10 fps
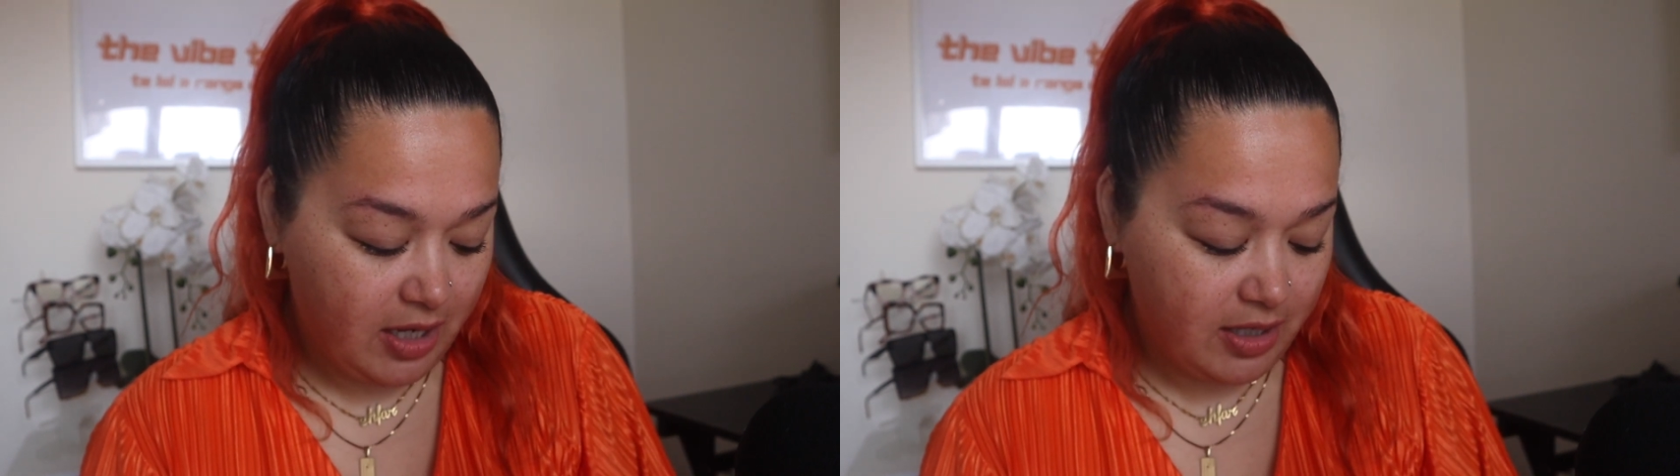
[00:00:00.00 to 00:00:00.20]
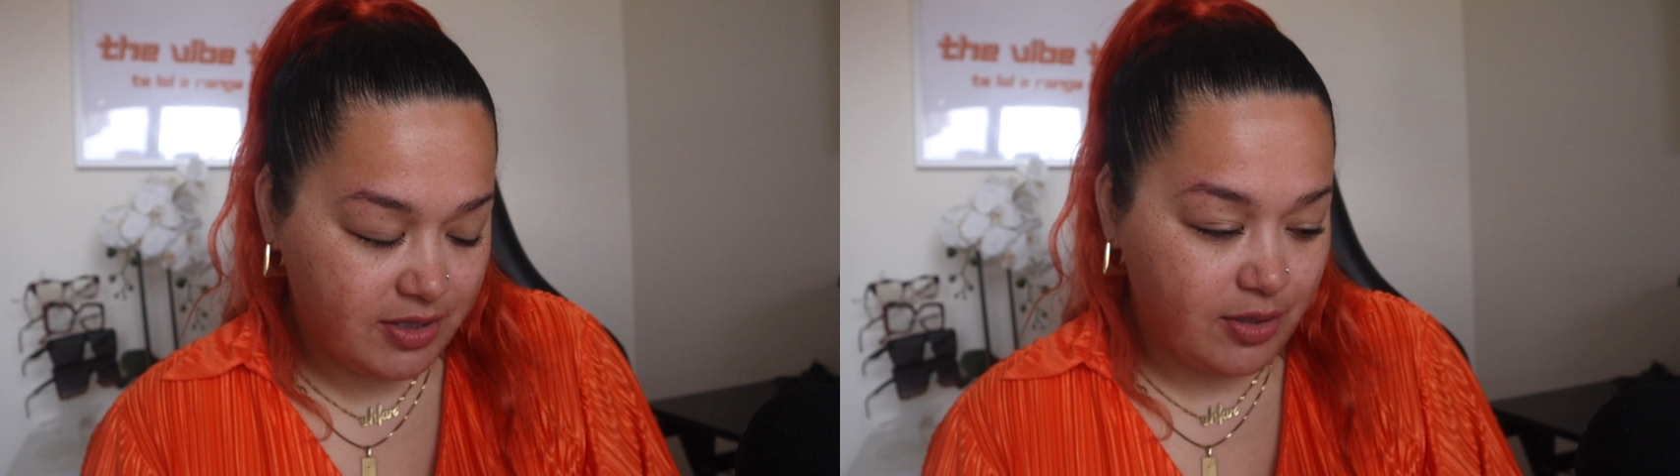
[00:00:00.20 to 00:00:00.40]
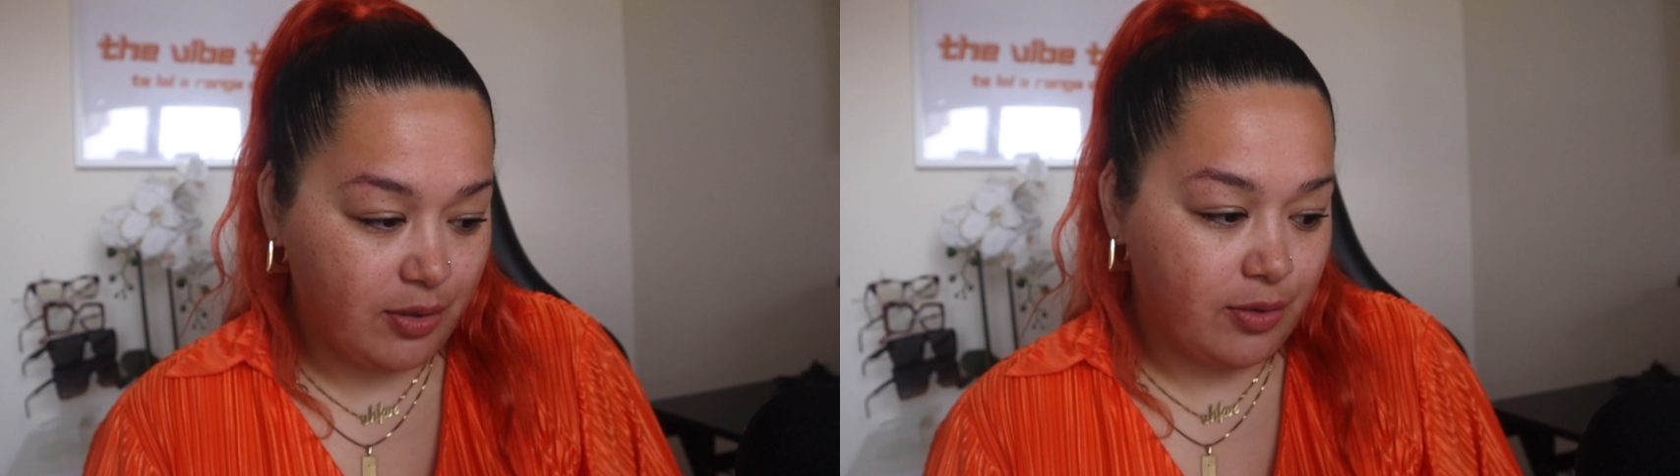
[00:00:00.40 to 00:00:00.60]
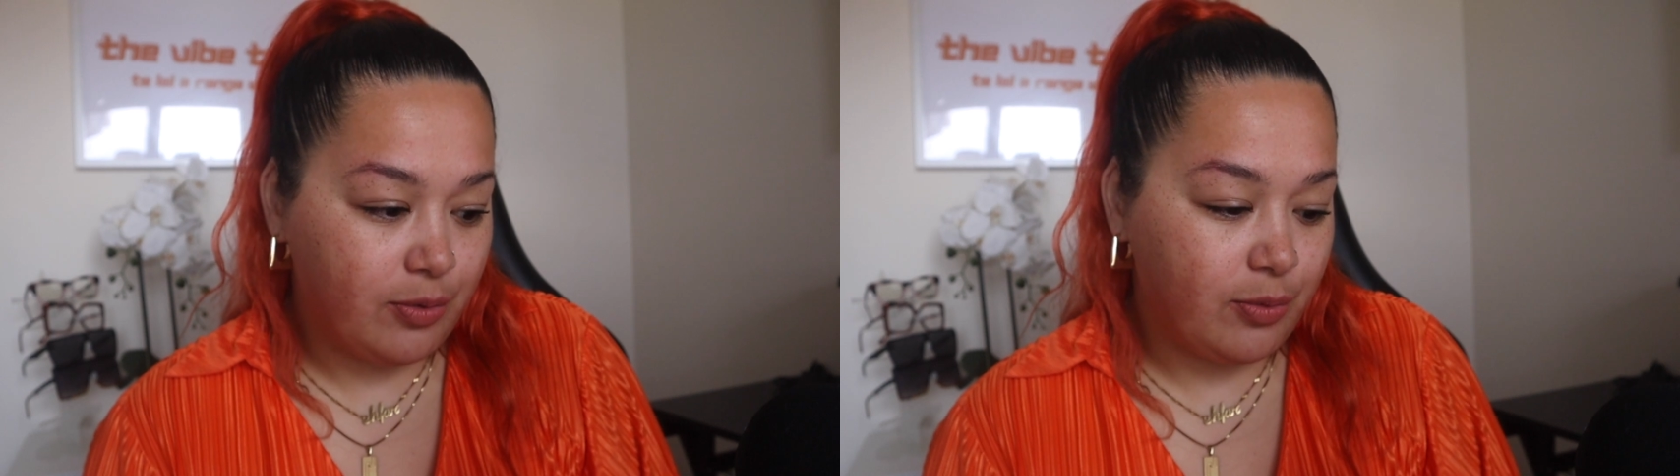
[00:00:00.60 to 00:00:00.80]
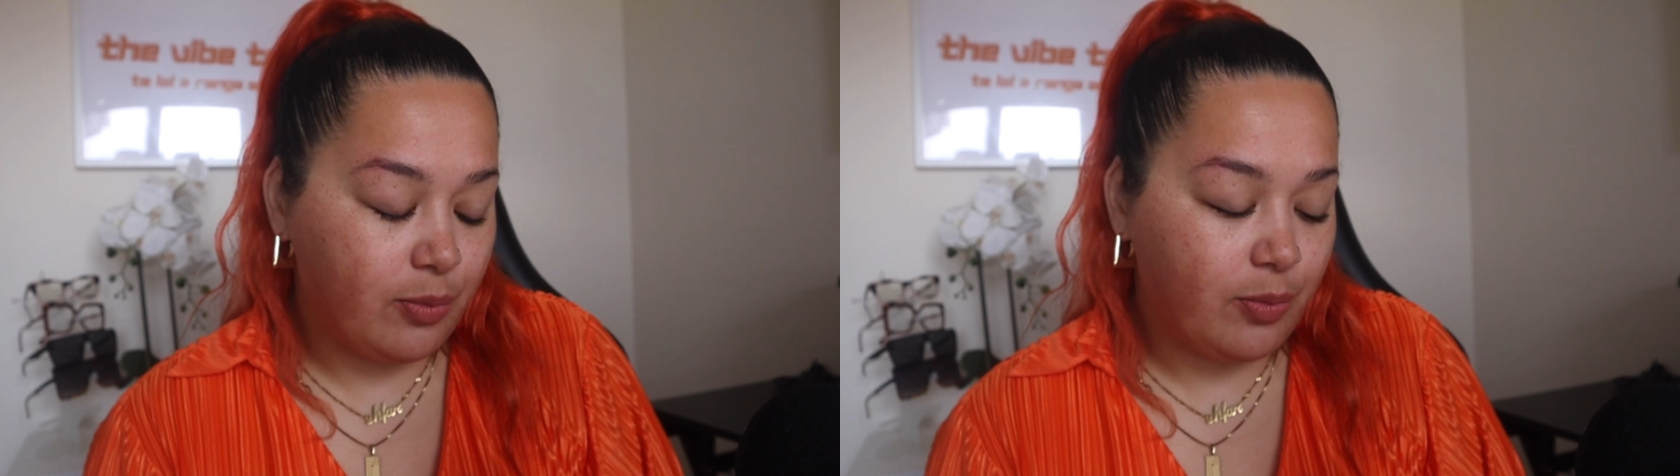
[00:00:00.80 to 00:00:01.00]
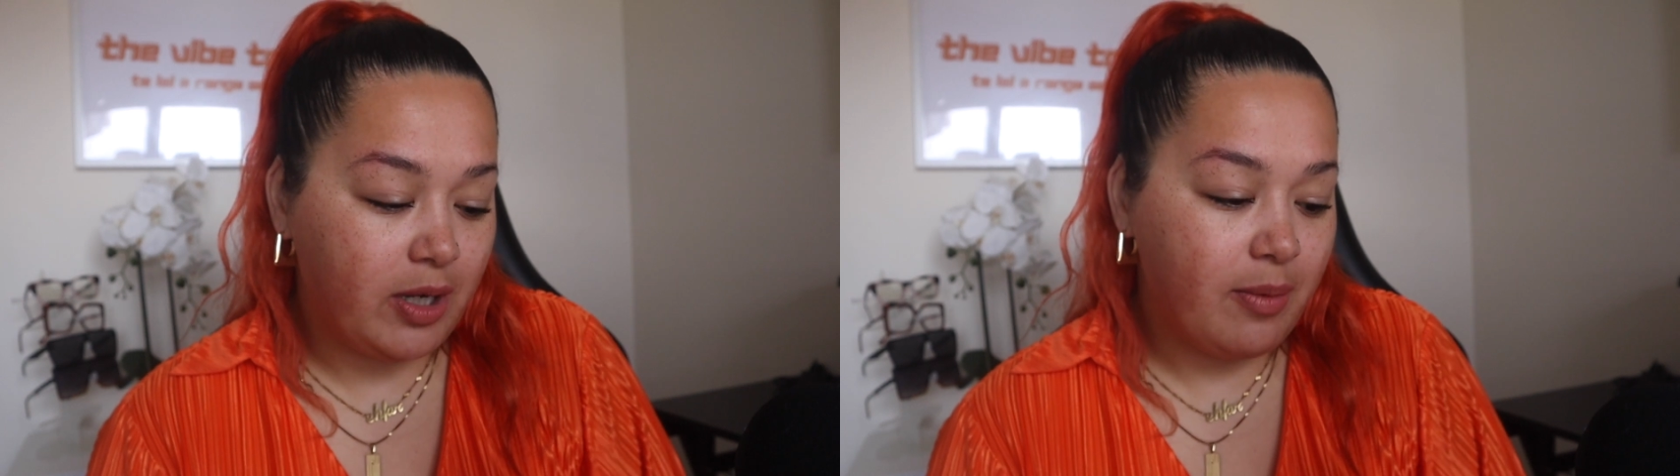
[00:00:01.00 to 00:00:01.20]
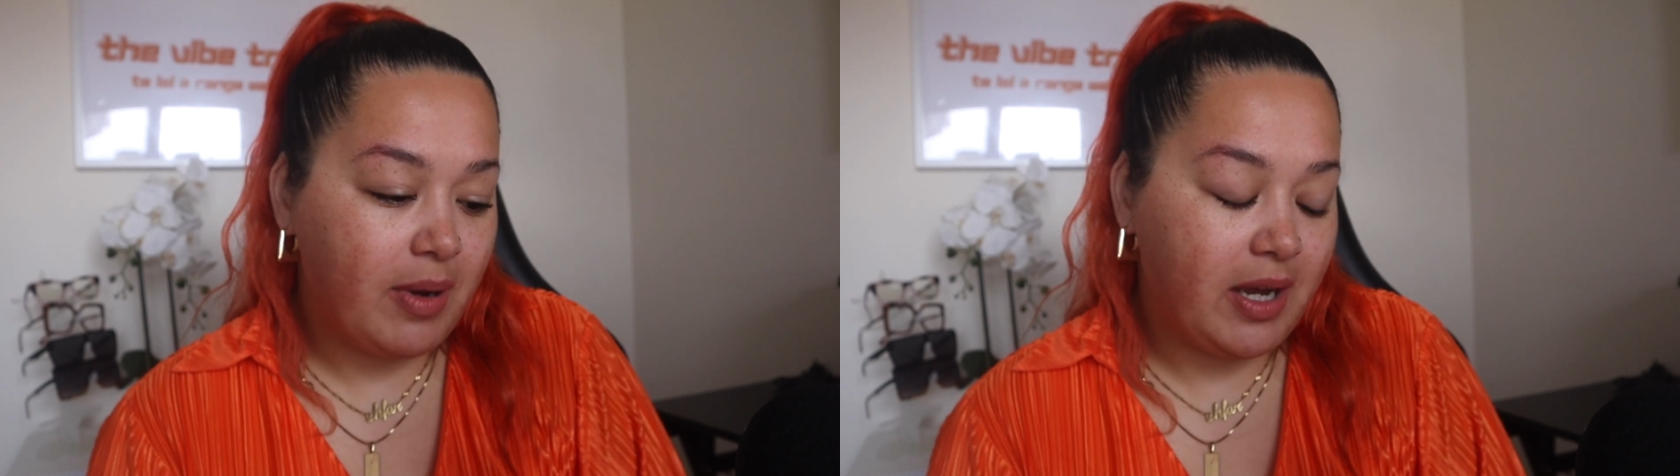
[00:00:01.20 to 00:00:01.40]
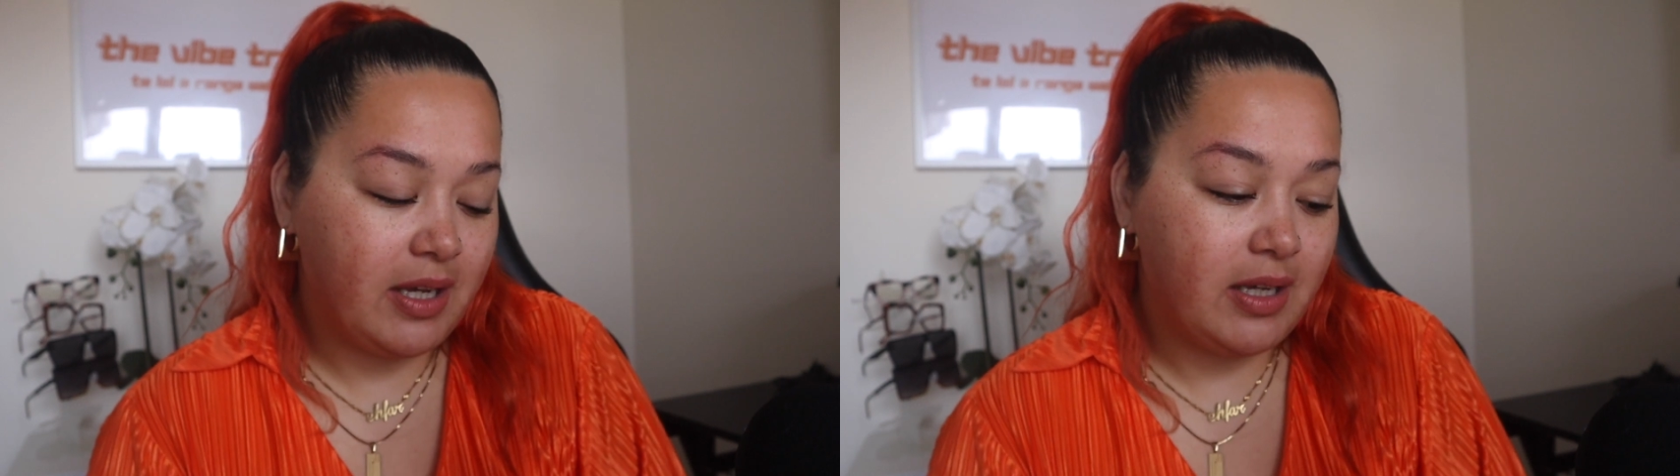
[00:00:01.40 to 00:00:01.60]
so one of
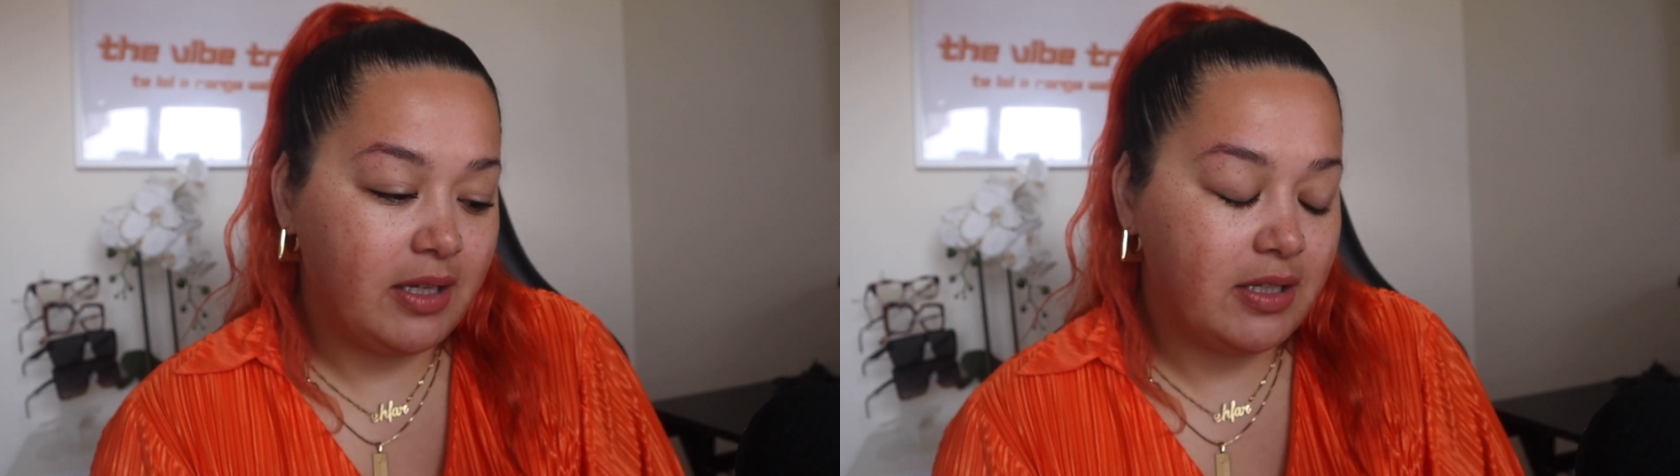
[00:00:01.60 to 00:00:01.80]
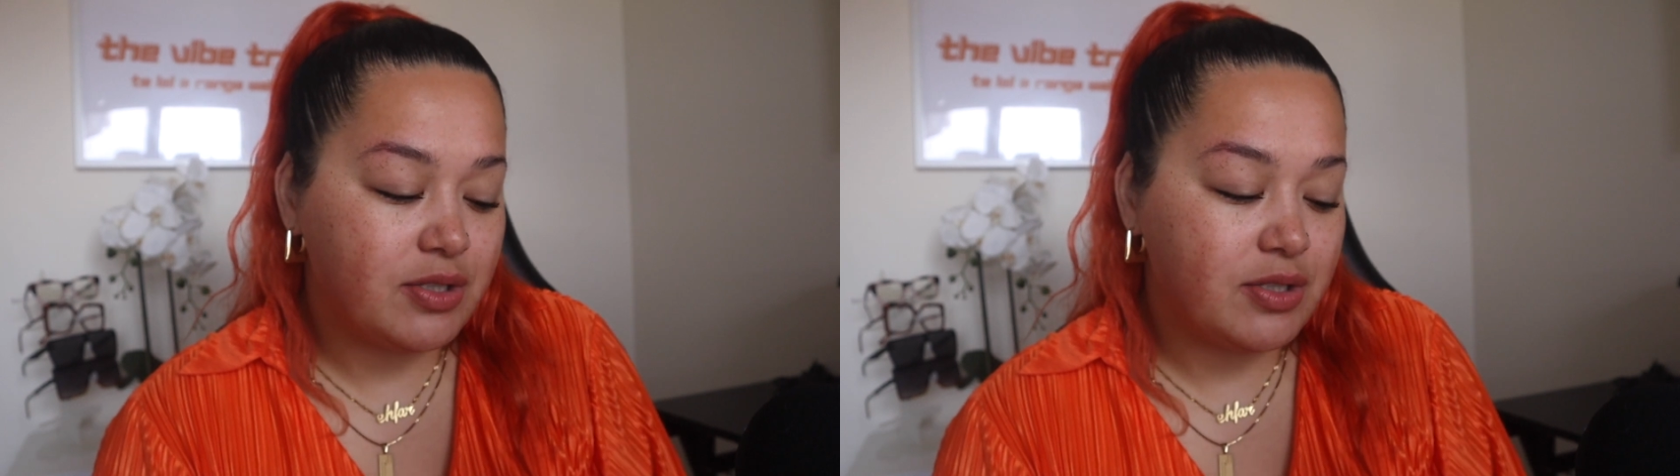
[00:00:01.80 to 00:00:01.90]
my